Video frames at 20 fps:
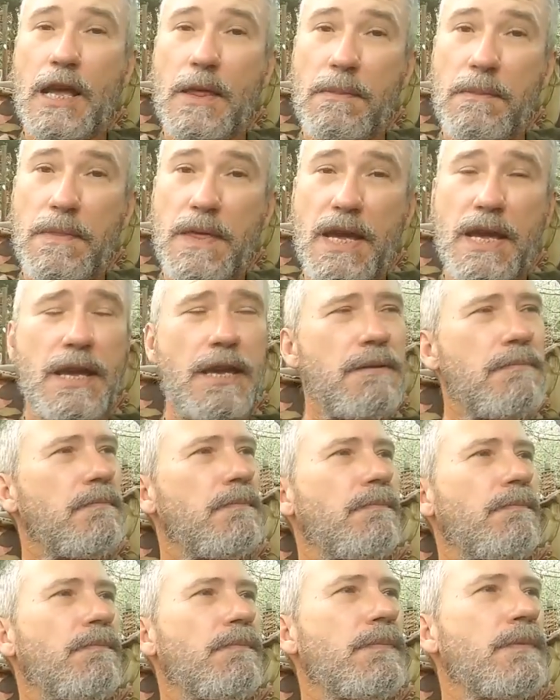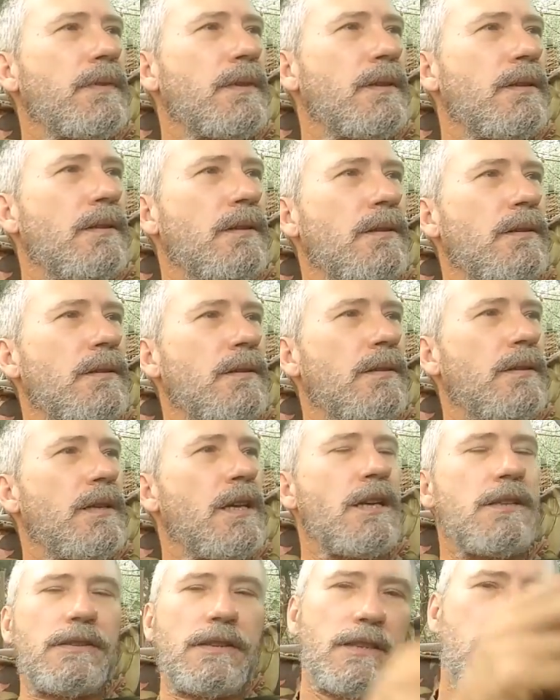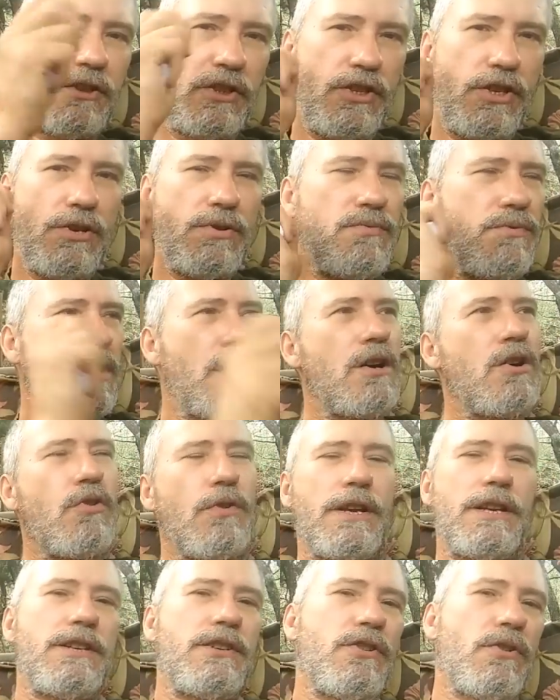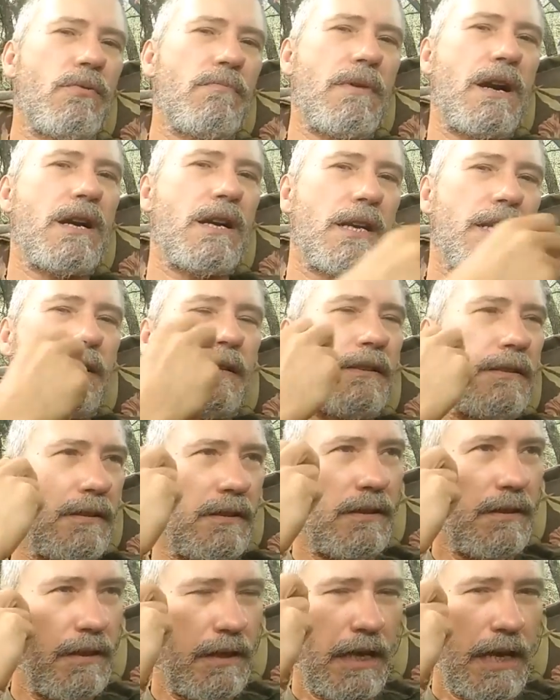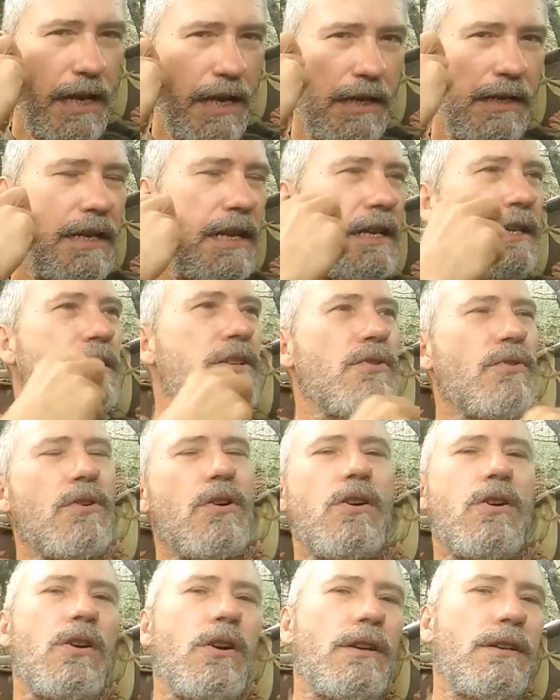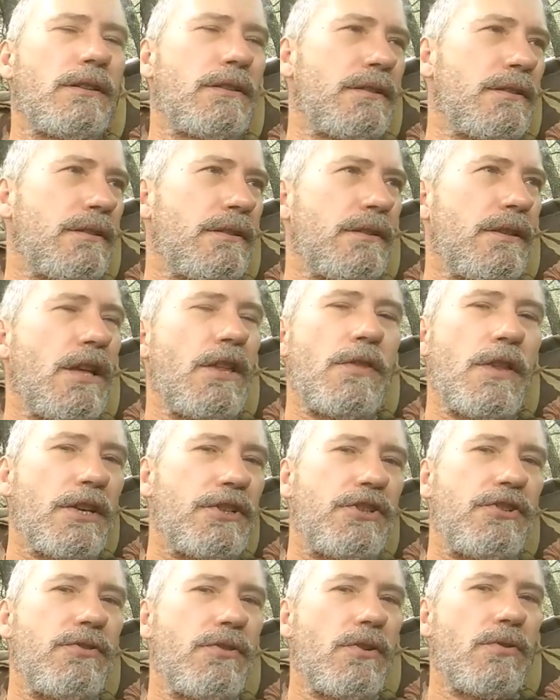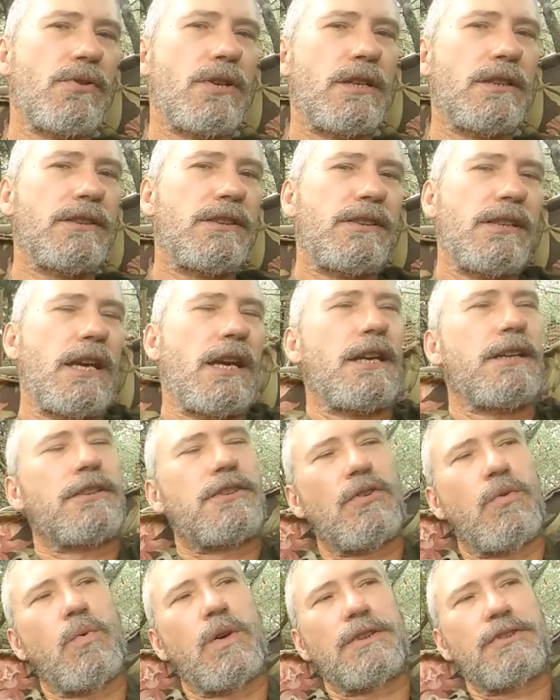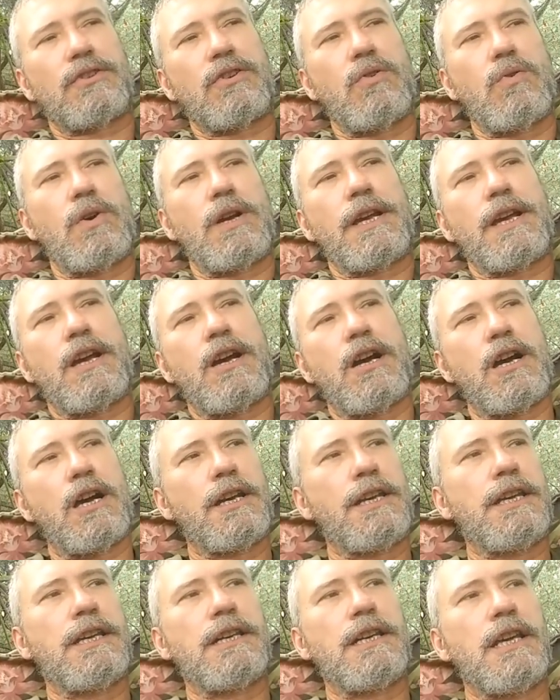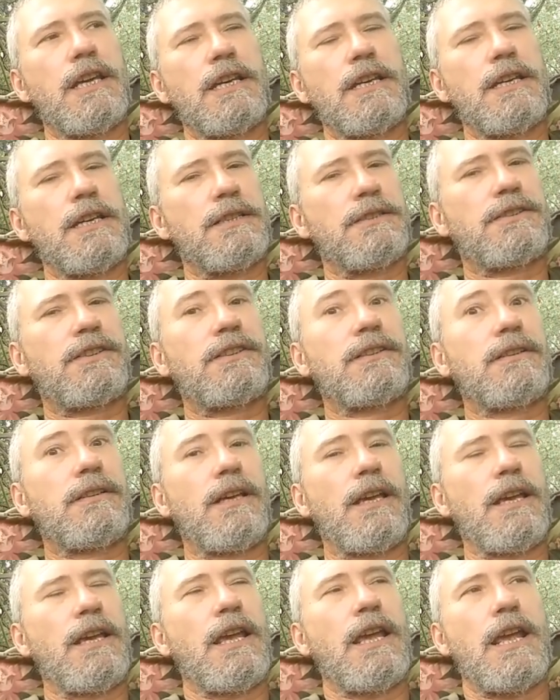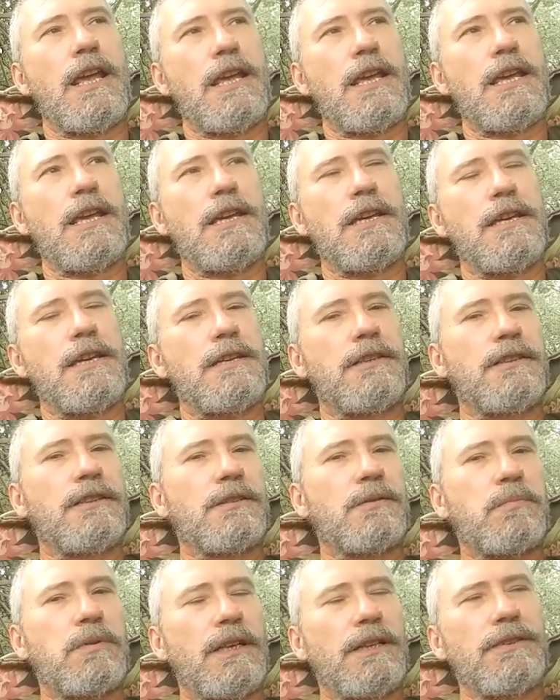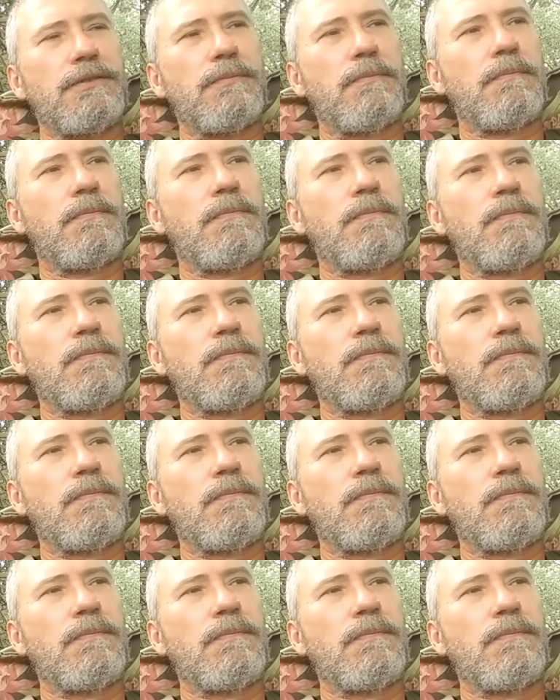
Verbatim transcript: And then, since you know in your mind and in your heart that you don't consent to what's going on in, in, in, in this place,